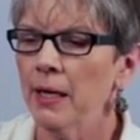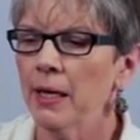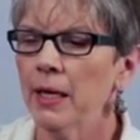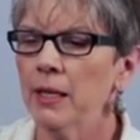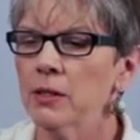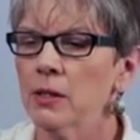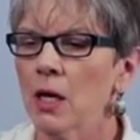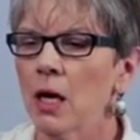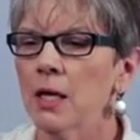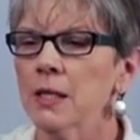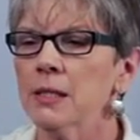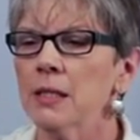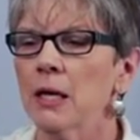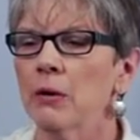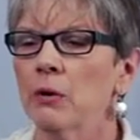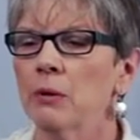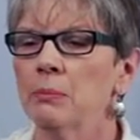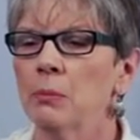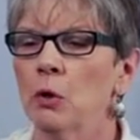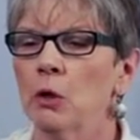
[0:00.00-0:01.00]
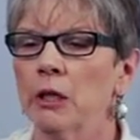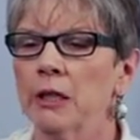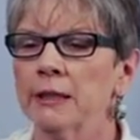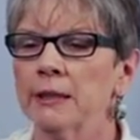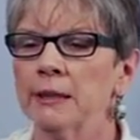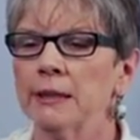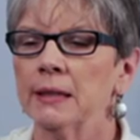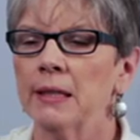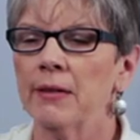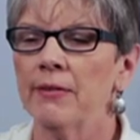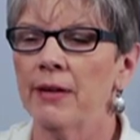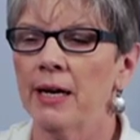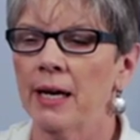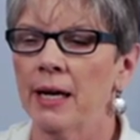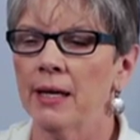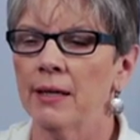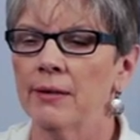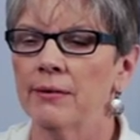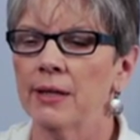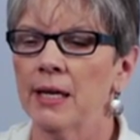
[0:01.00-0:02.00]
It's also important
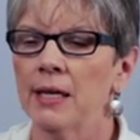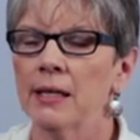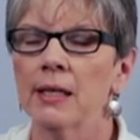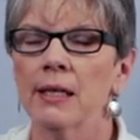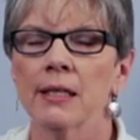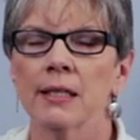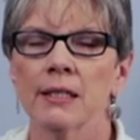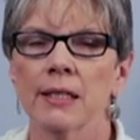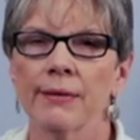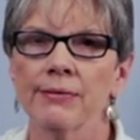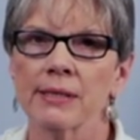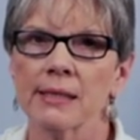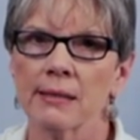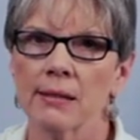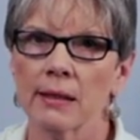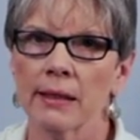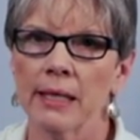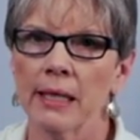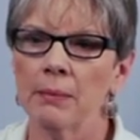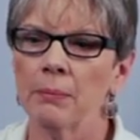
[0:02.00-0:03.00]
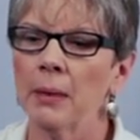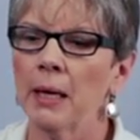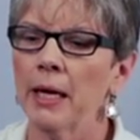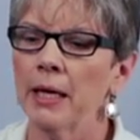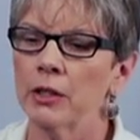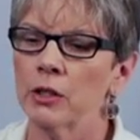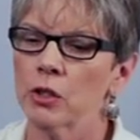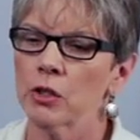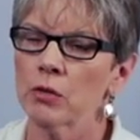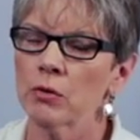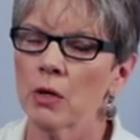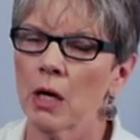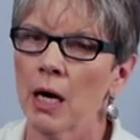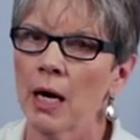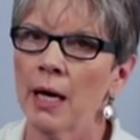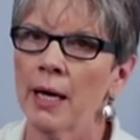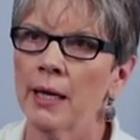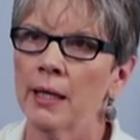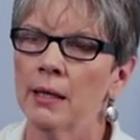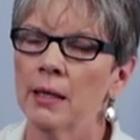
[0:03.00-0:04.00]
that they get enough sleep and
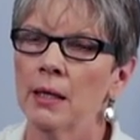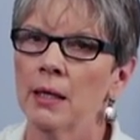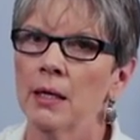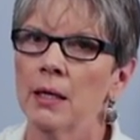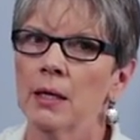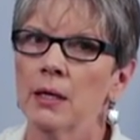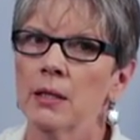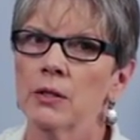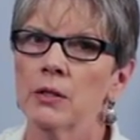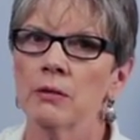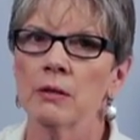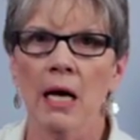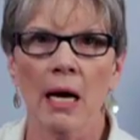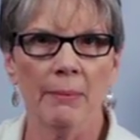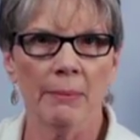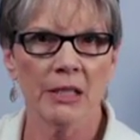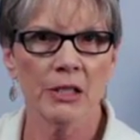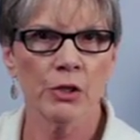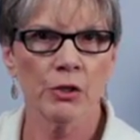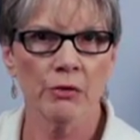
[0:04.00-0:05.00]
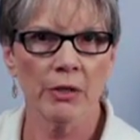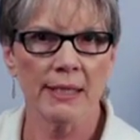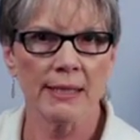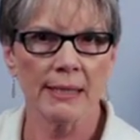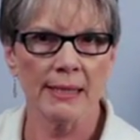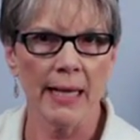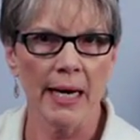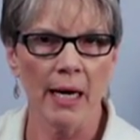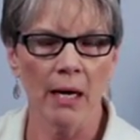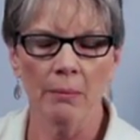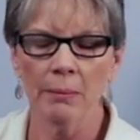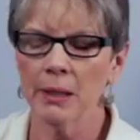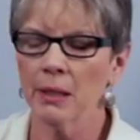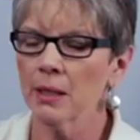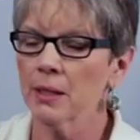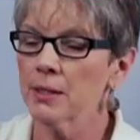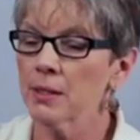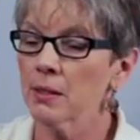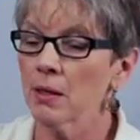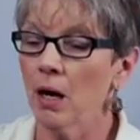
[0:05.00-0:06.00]
try to not be stressed out,
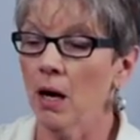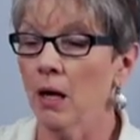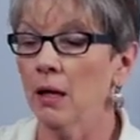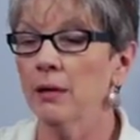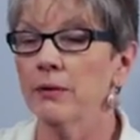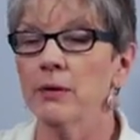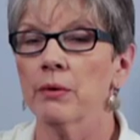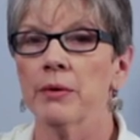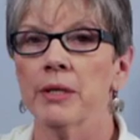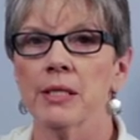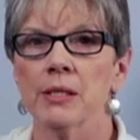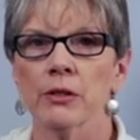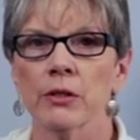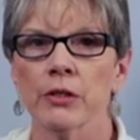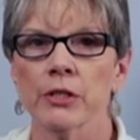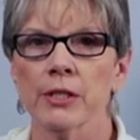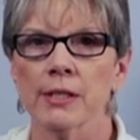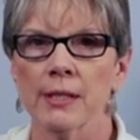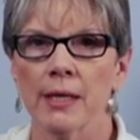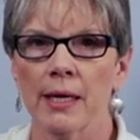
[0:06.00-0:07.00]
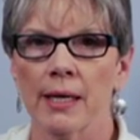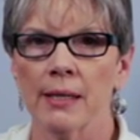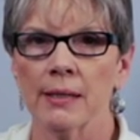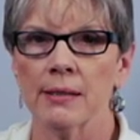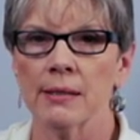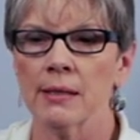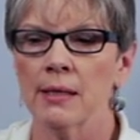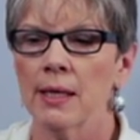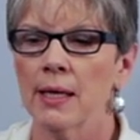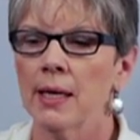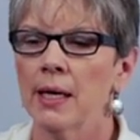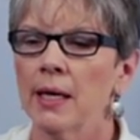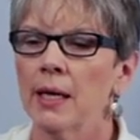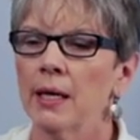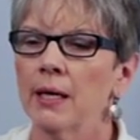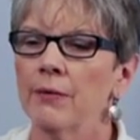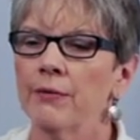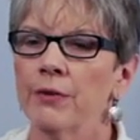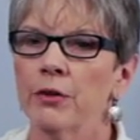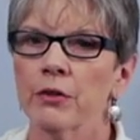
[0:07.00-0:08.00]
because all of the research says
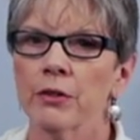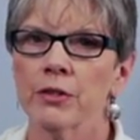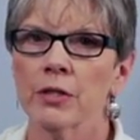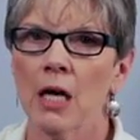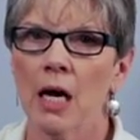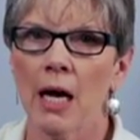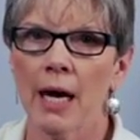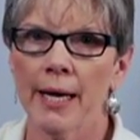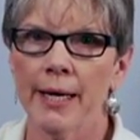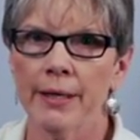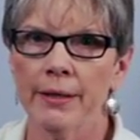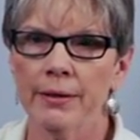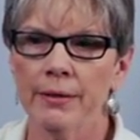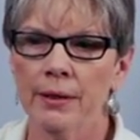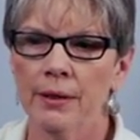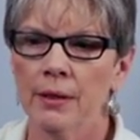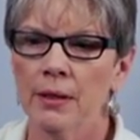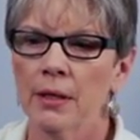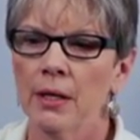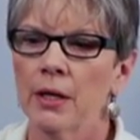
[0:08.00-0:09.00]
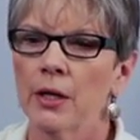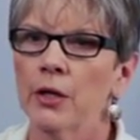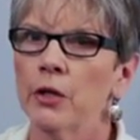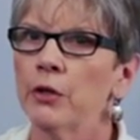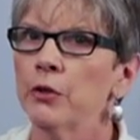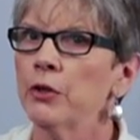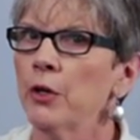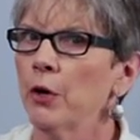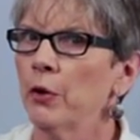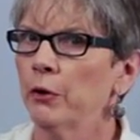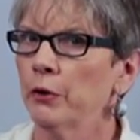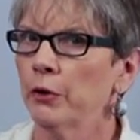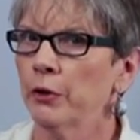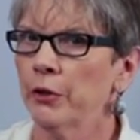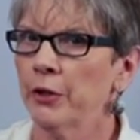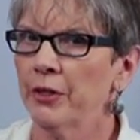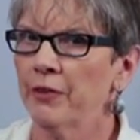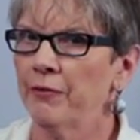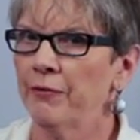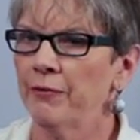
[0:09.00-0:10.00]
if you're tired, you don't
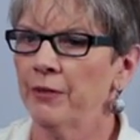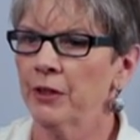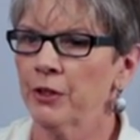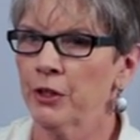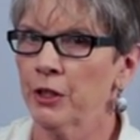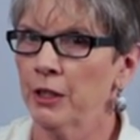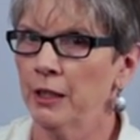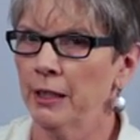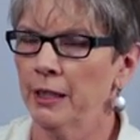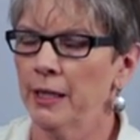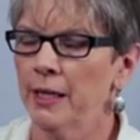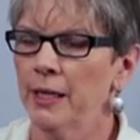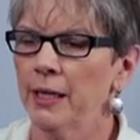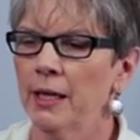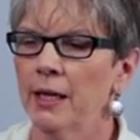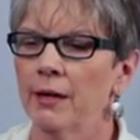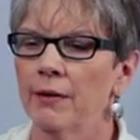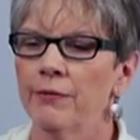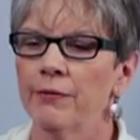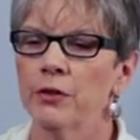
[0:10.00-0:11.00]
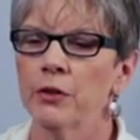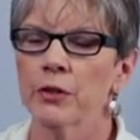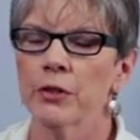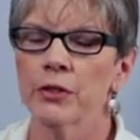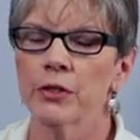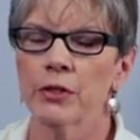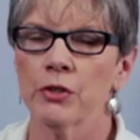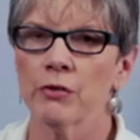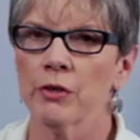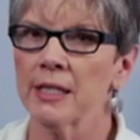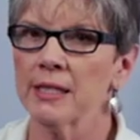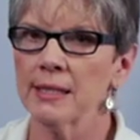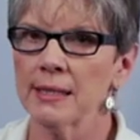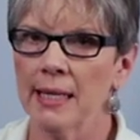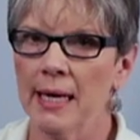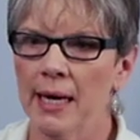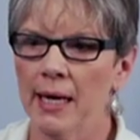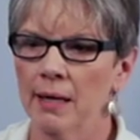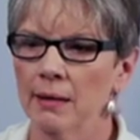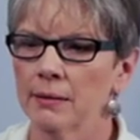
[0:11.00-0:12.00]
learn efficiently. If you're stressed
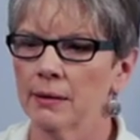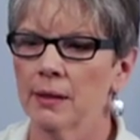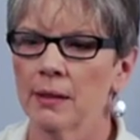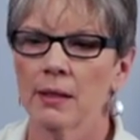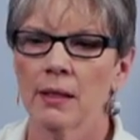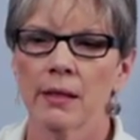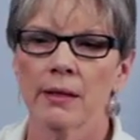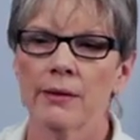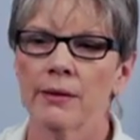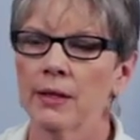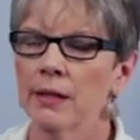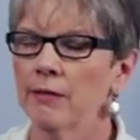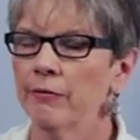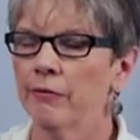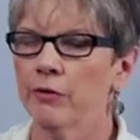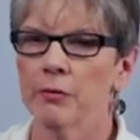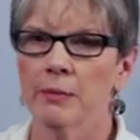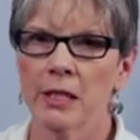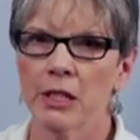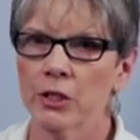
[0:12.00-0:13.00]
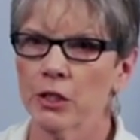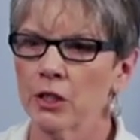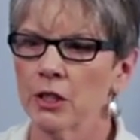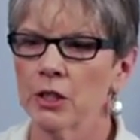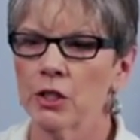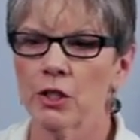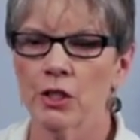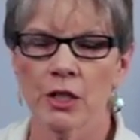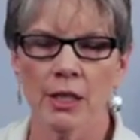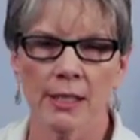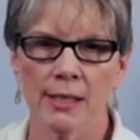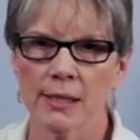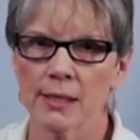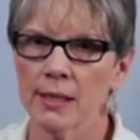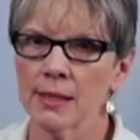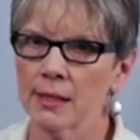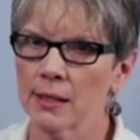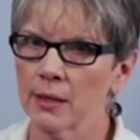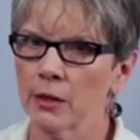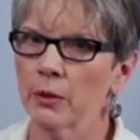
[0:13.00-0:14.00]
out, the information just
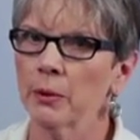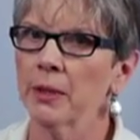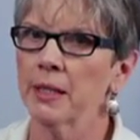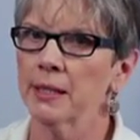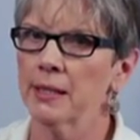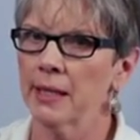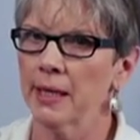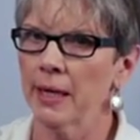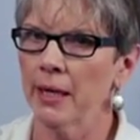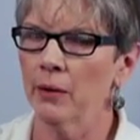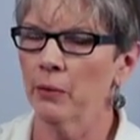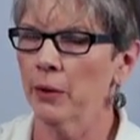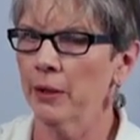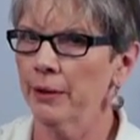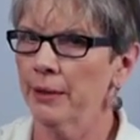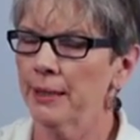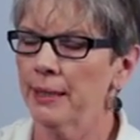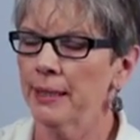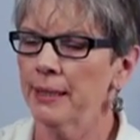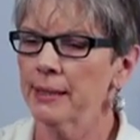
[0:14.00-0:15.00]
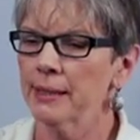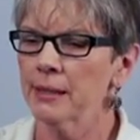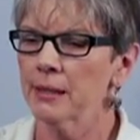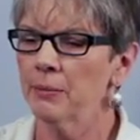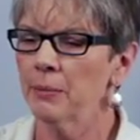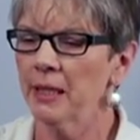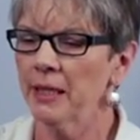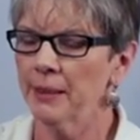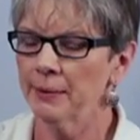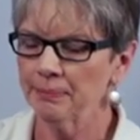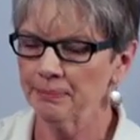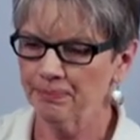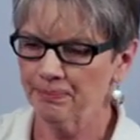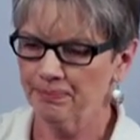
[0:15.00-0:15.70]
isn't going to get where it needs to be.